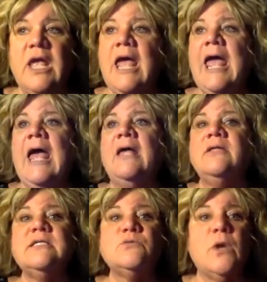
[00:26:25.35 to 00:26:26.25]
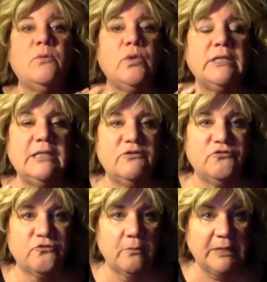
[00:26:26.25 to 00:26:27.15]
Hell is when we live
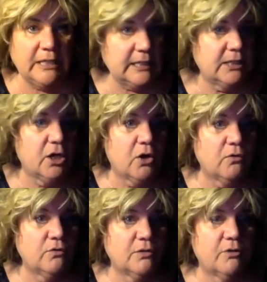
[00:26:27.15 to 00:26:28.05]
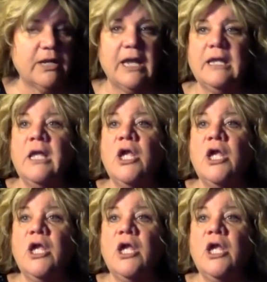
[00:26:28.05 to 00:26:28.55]
from ego, okay?